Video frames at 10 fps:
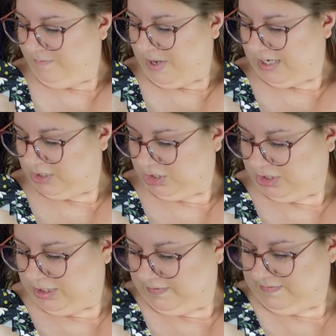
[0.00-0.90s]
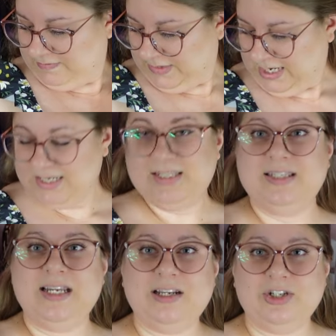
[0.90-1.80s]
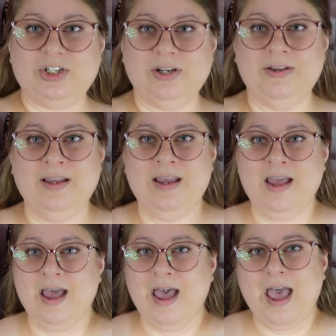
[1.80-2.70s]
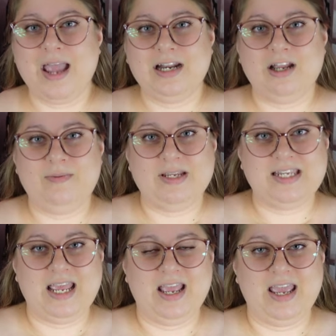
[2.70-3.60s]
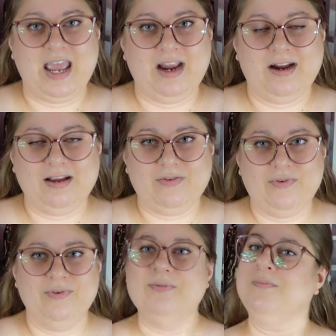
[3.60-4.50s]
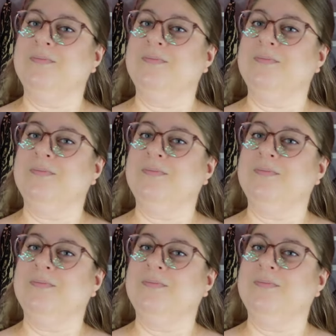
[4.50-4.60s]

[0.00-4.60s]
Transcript: pinch and stitch and it'll be taken care of.